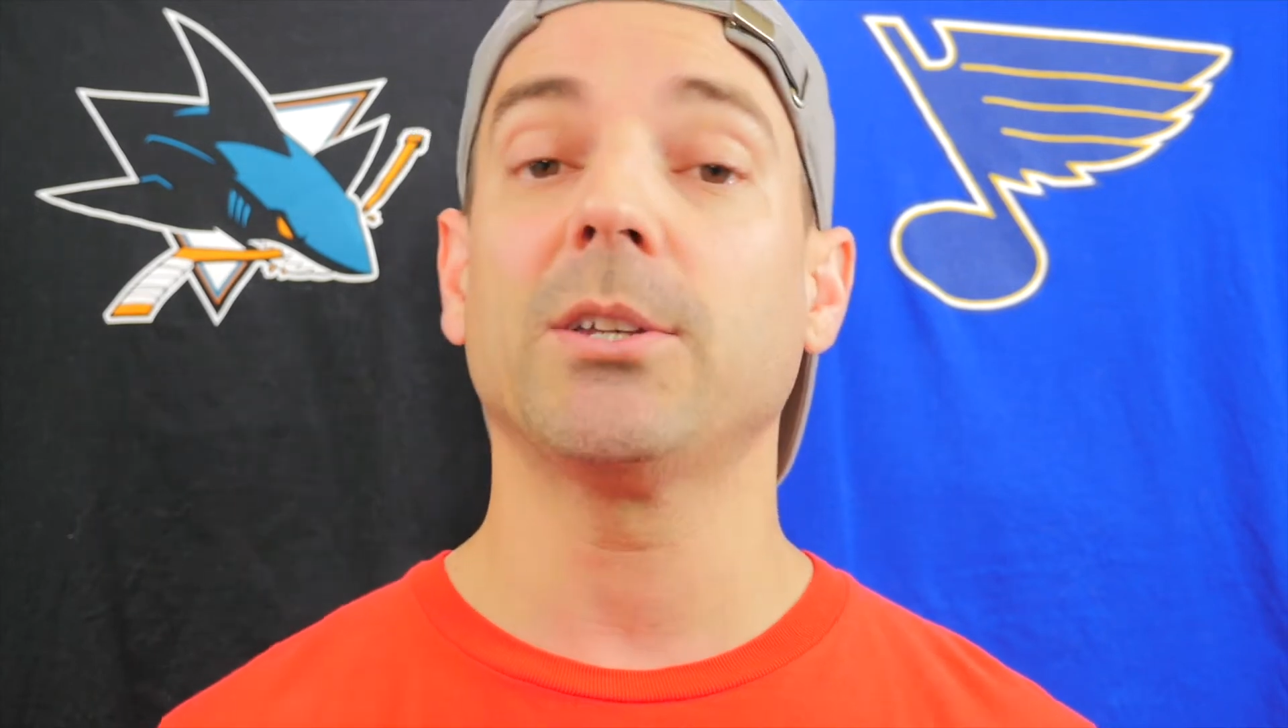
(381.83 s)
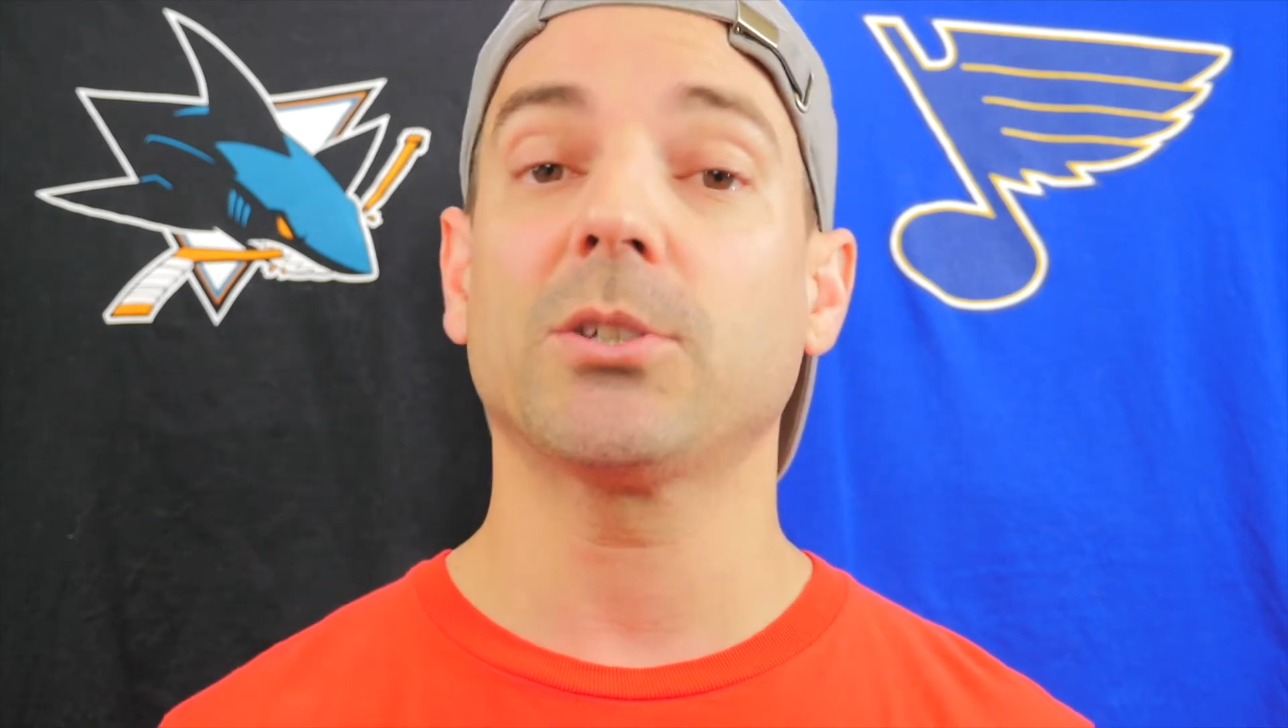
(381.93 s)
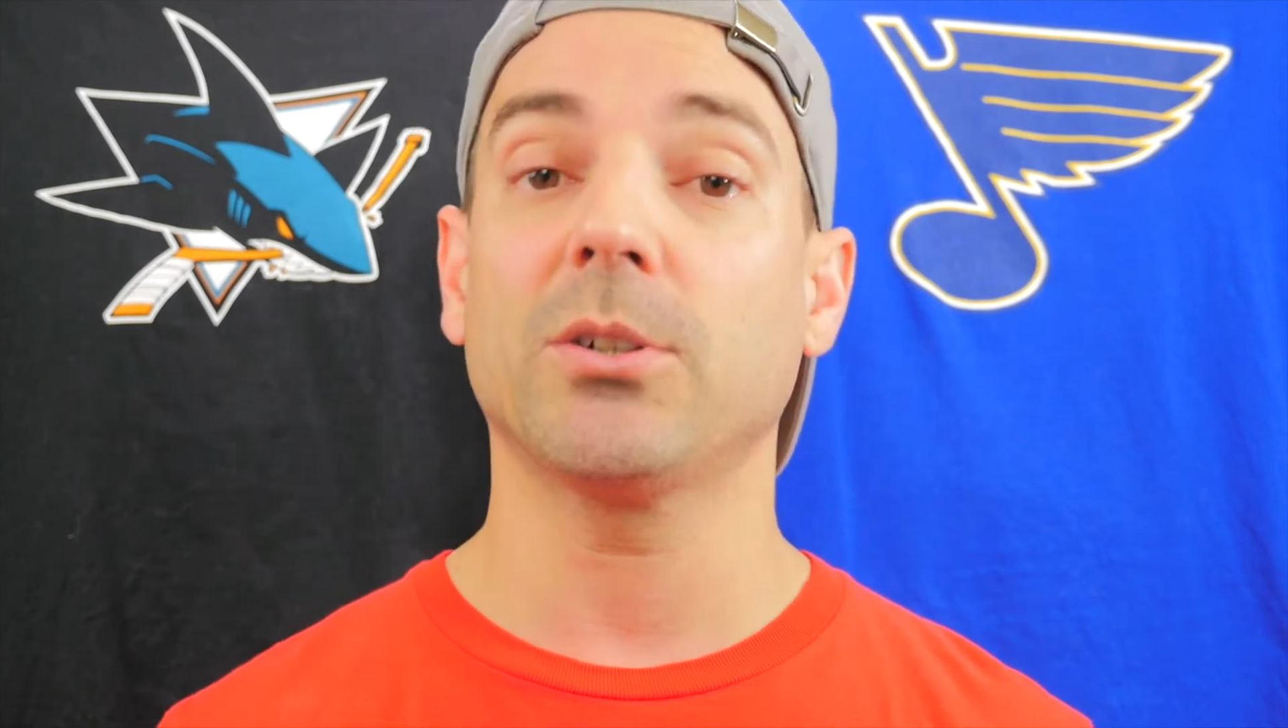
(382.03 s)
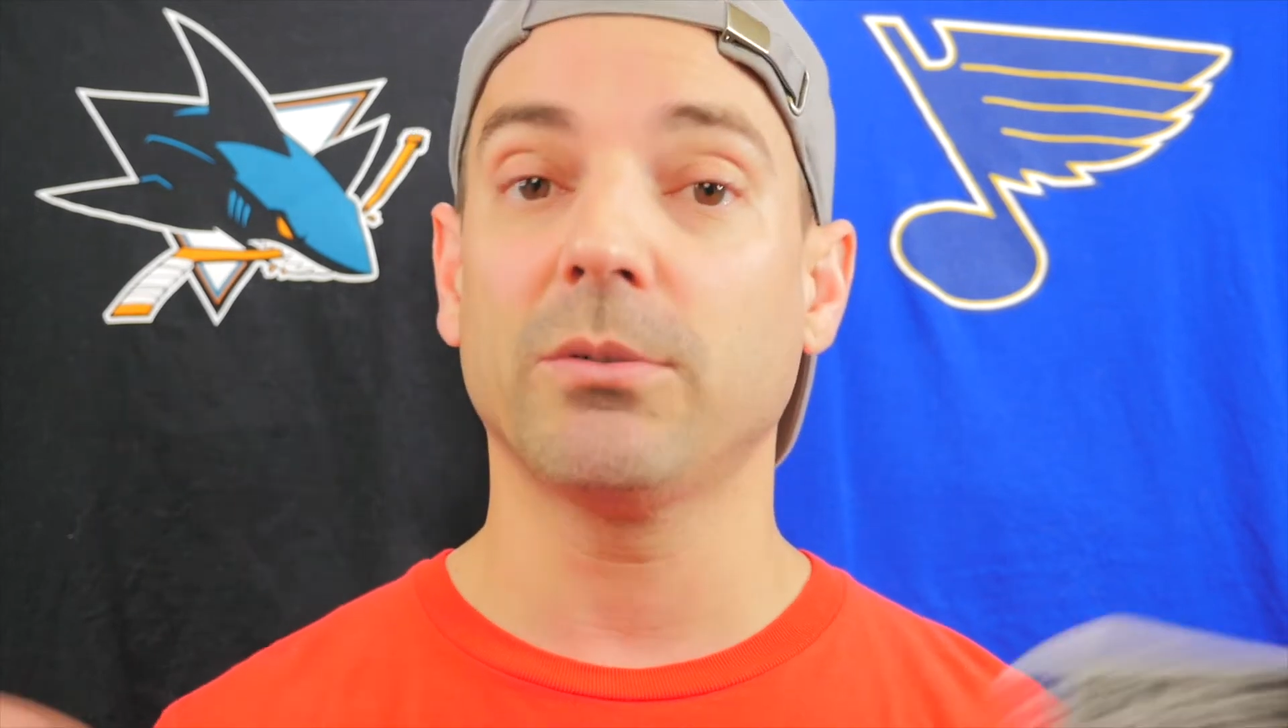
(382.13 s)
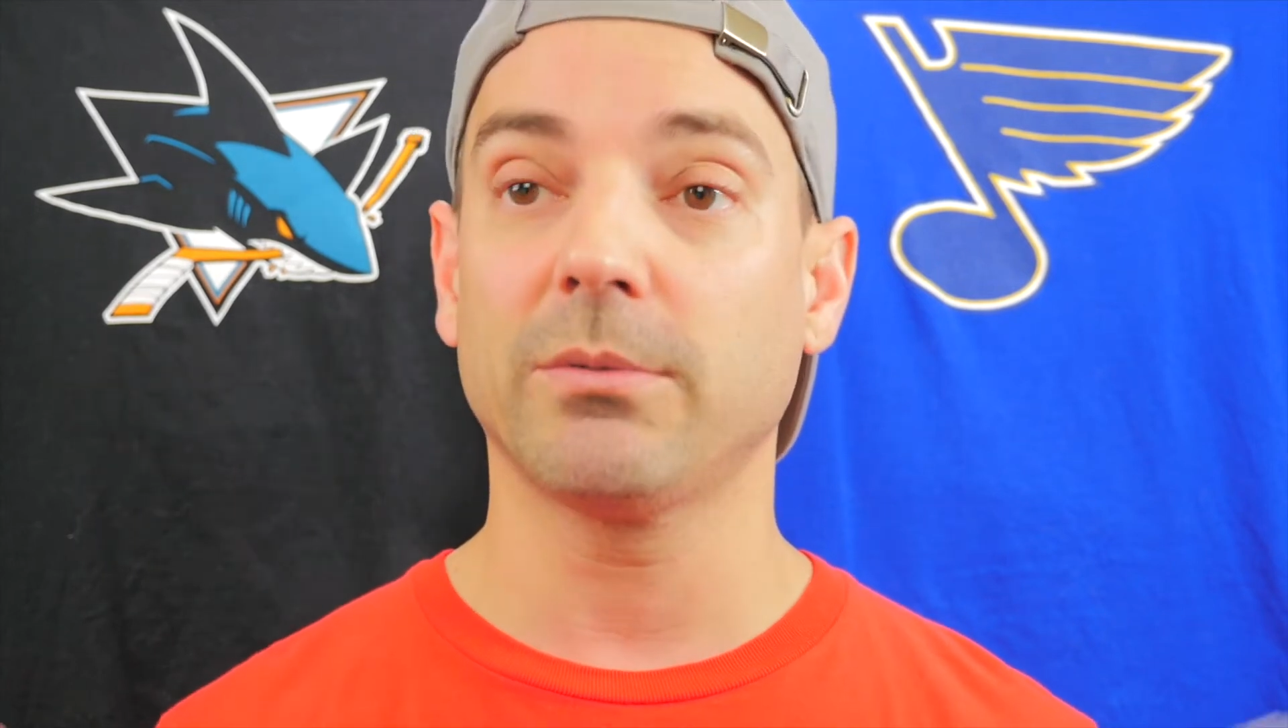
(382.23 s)

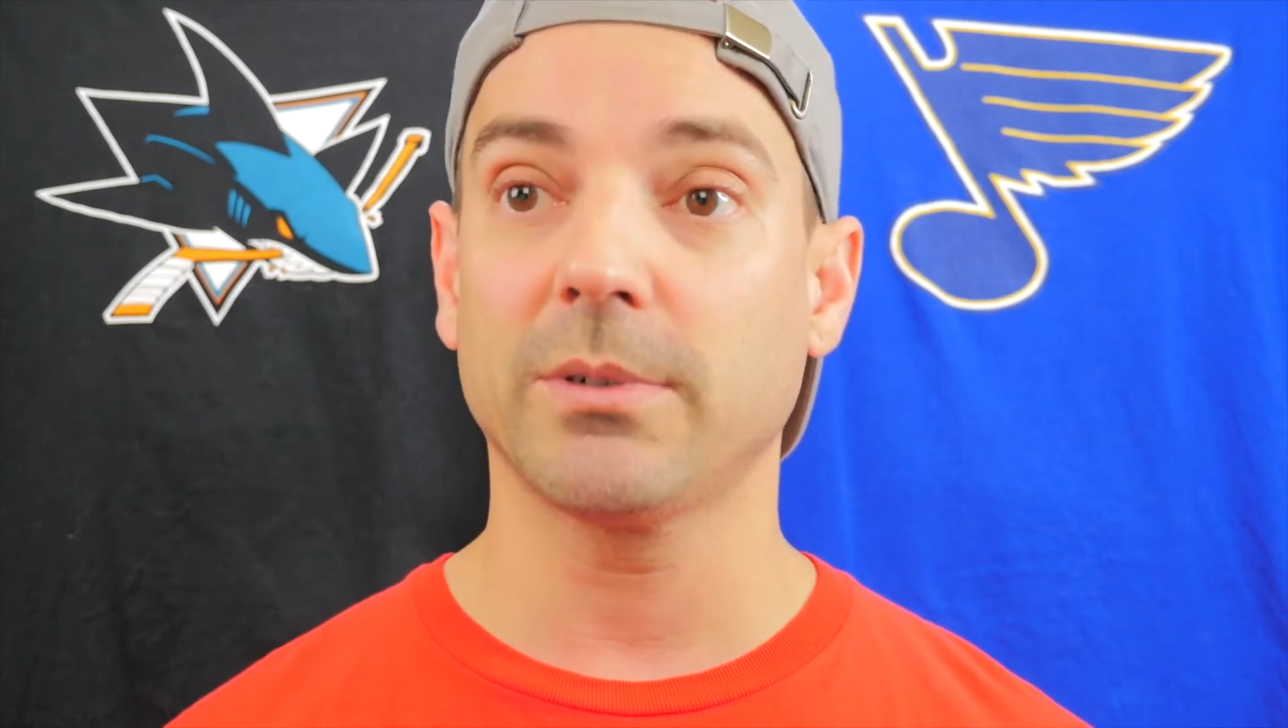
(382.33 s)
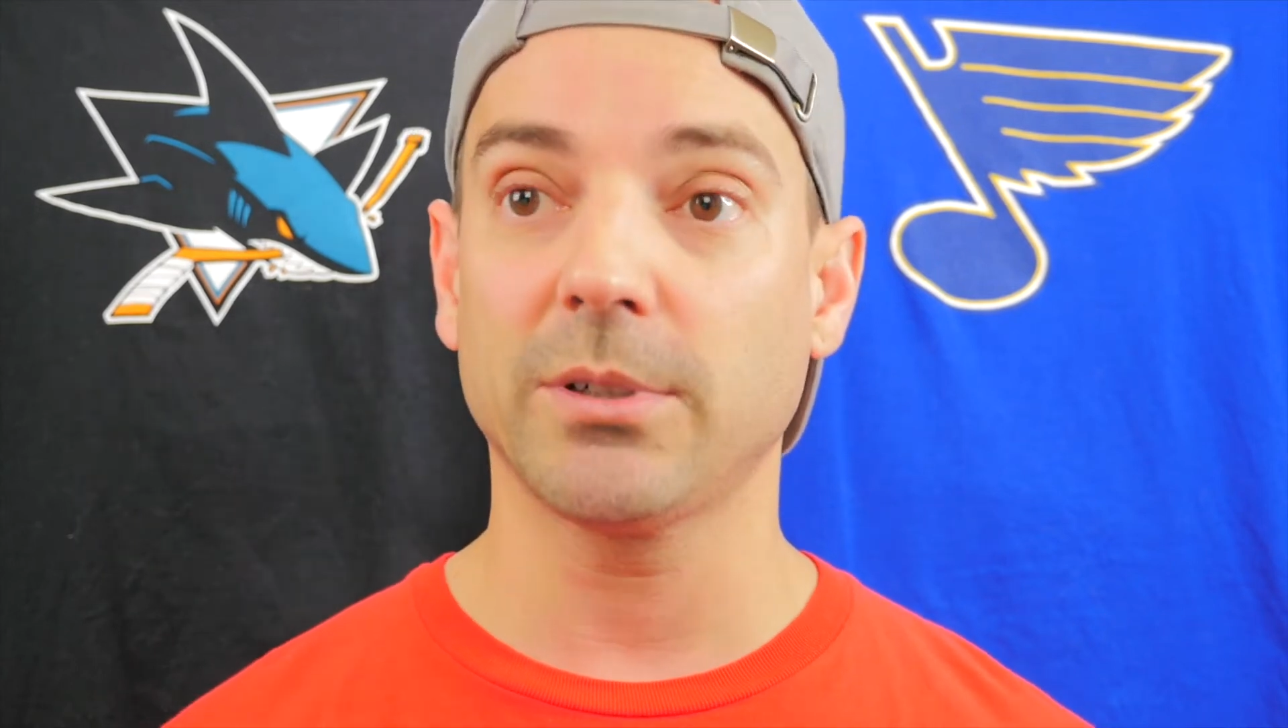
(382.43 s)
So